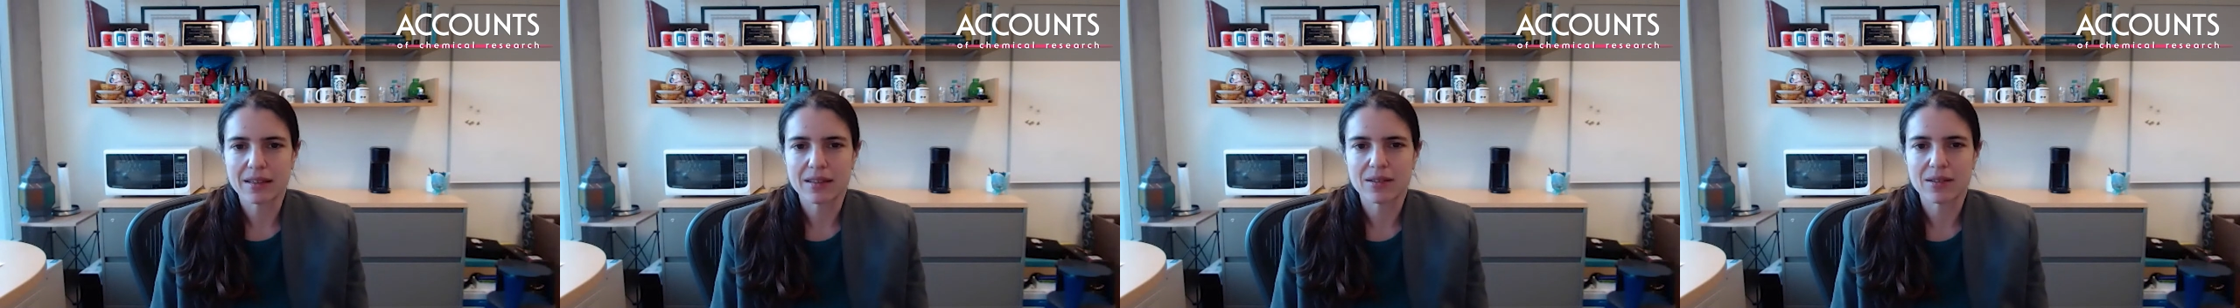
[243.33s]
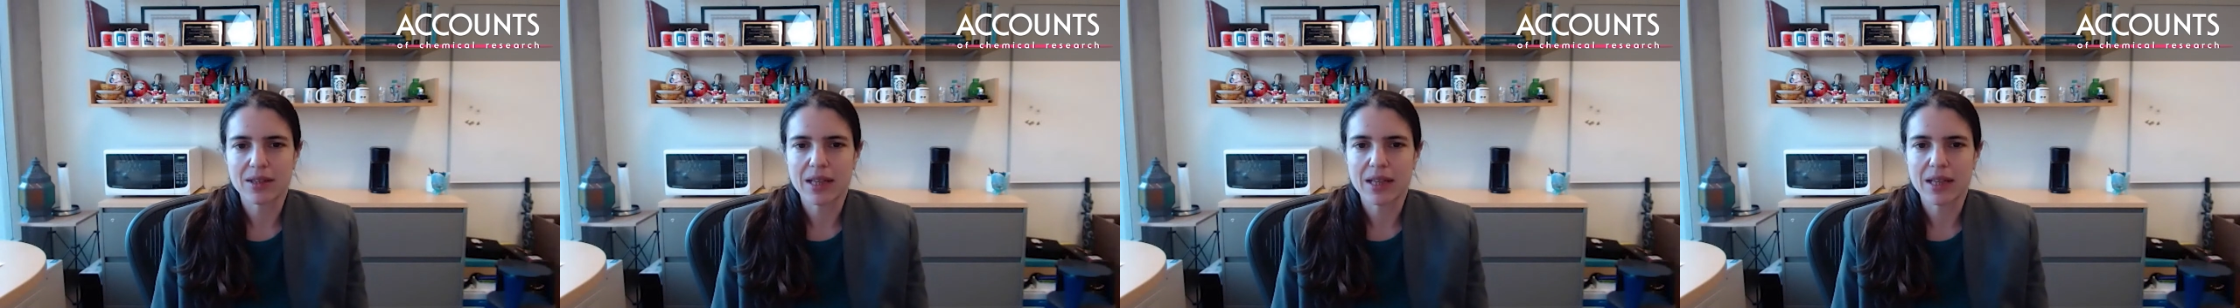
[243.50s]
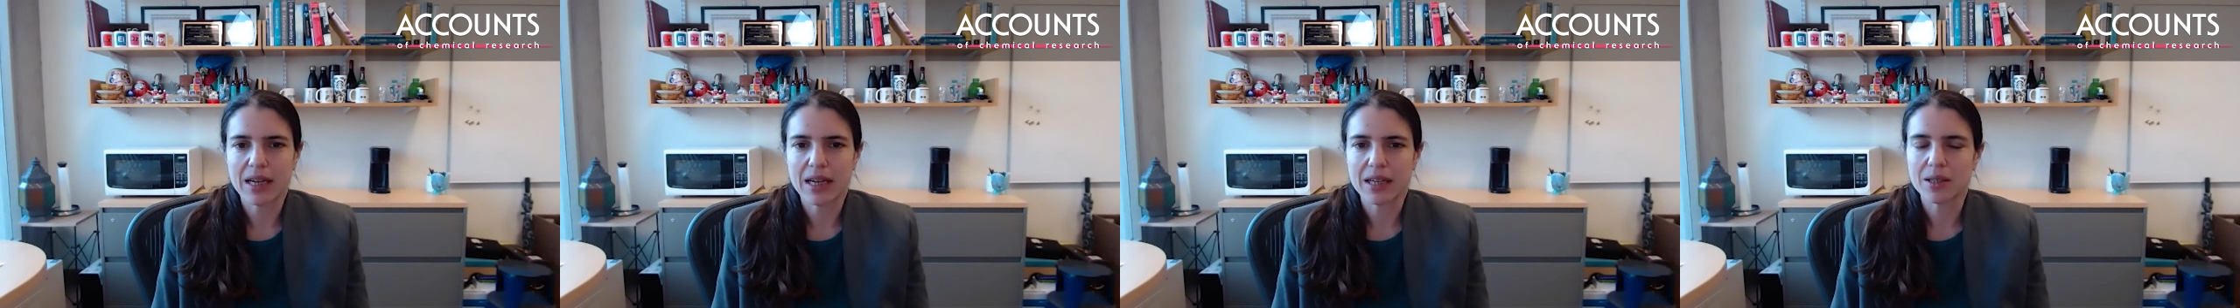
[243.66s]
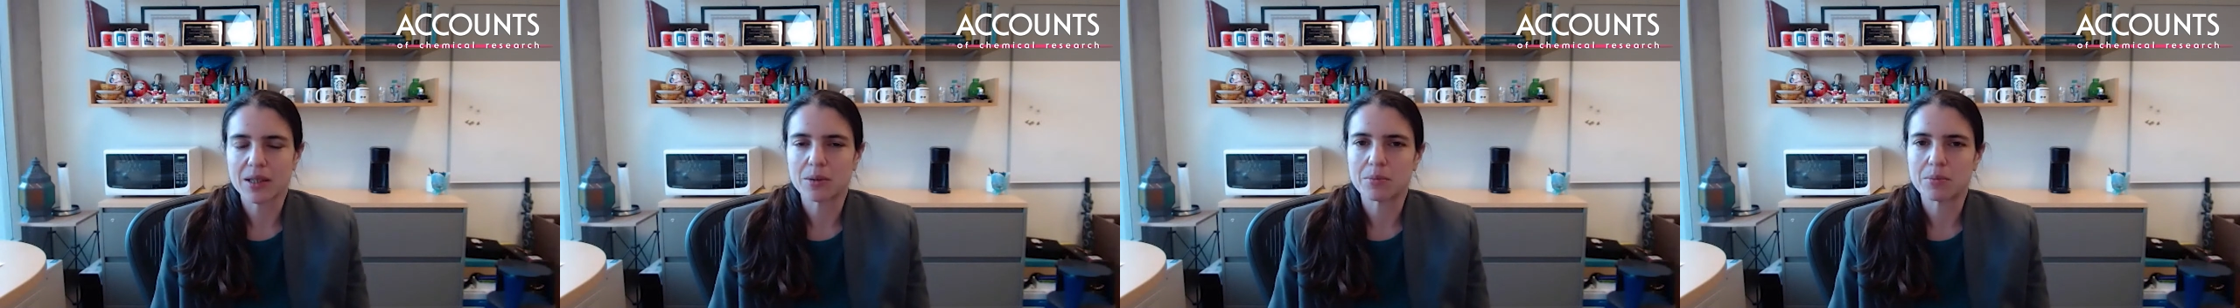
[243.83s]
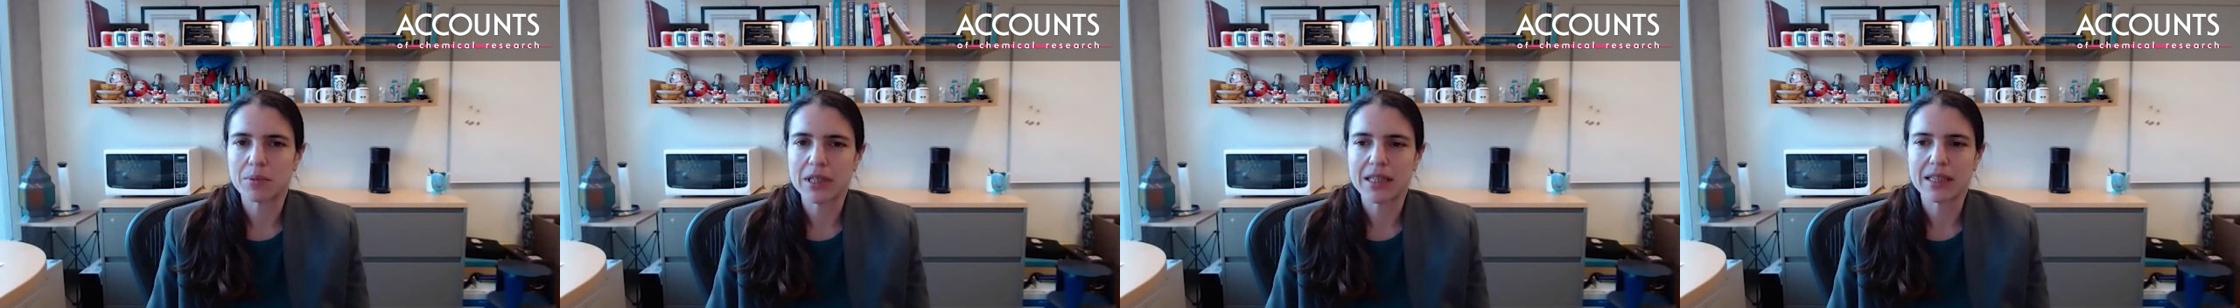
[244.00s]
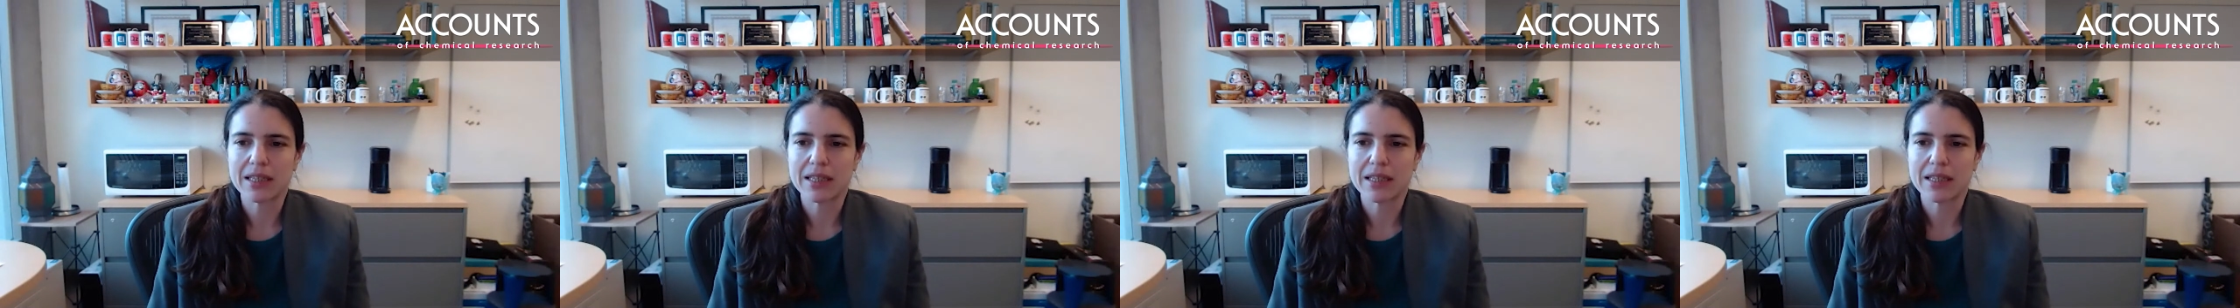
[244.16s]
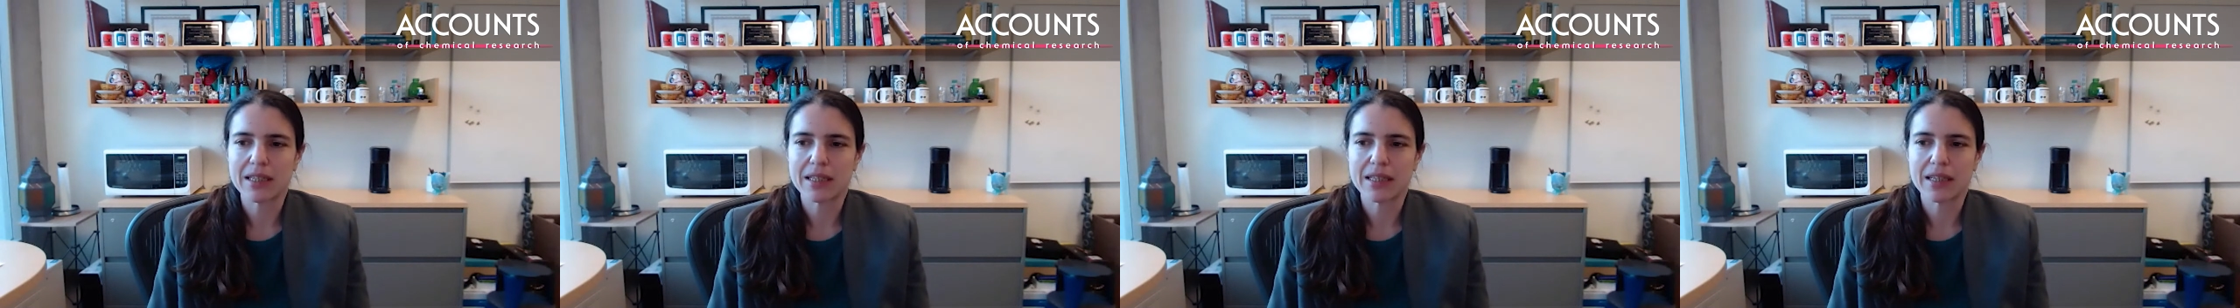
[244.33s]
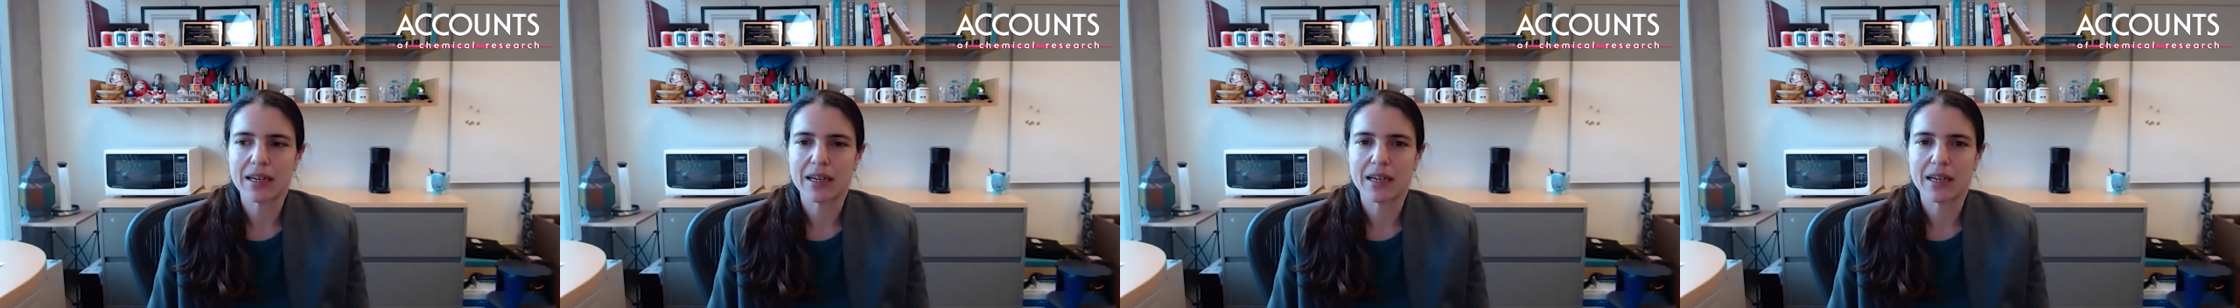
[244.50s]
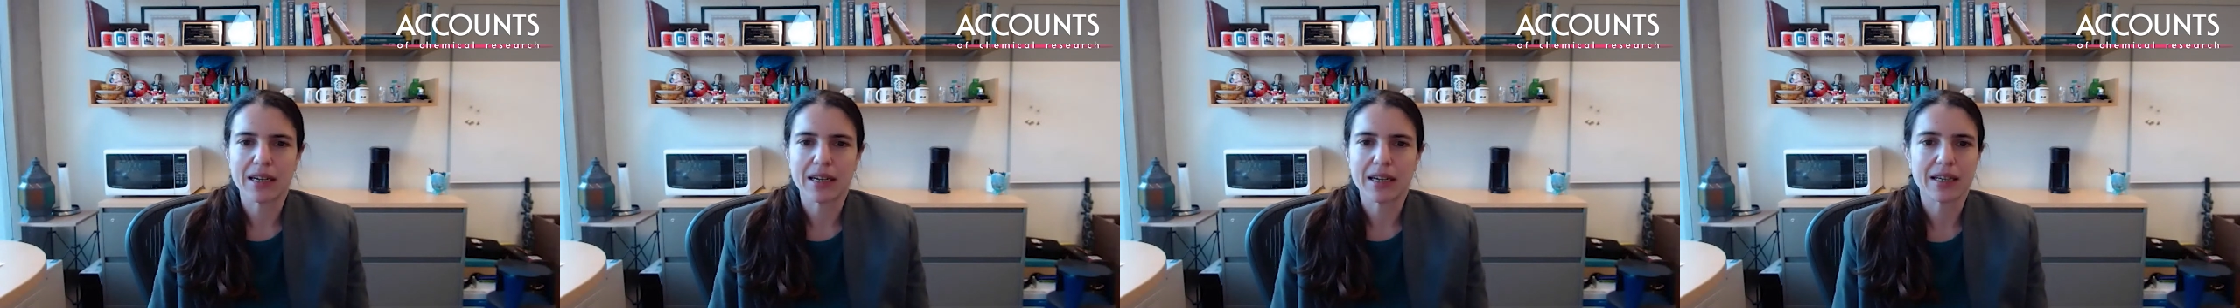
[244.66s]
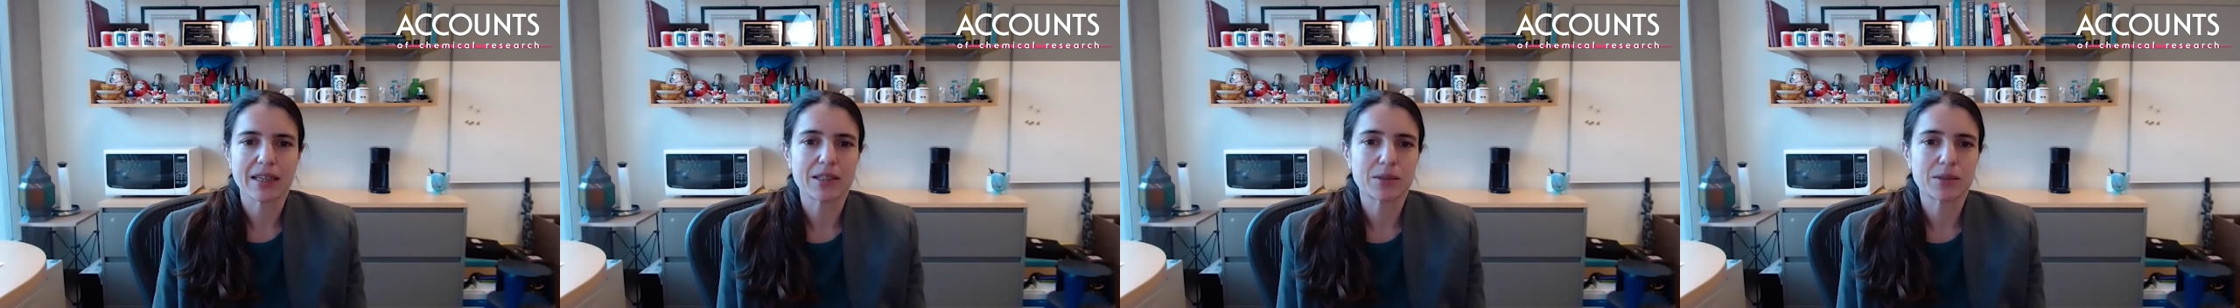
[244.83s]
and so that could be uh,